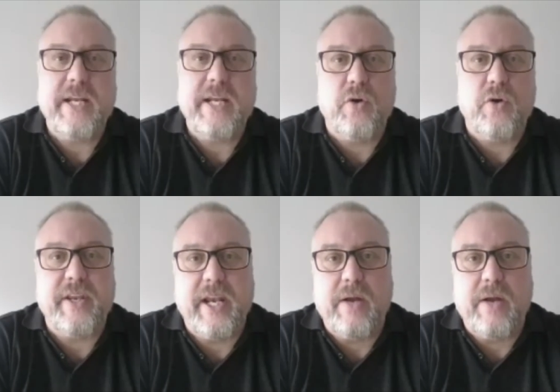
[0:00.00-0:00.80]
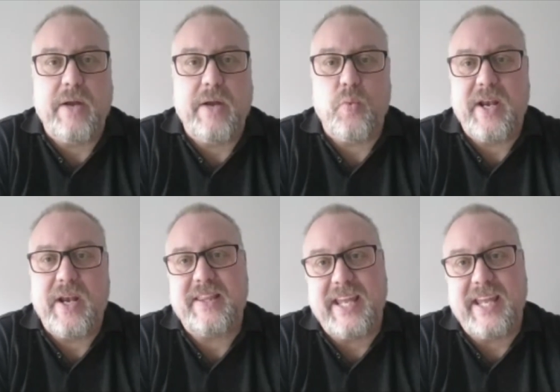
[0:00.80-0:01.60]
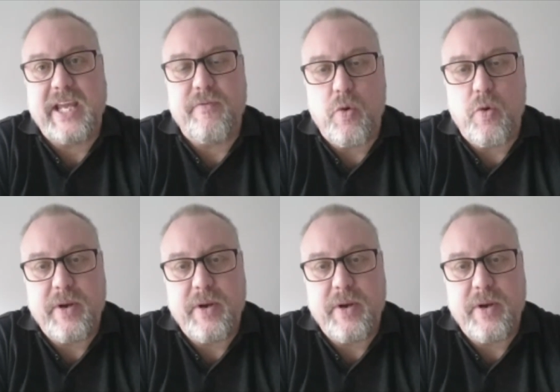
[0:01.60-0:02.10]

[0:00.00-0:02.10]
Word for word: or they announced when they're thinking of opening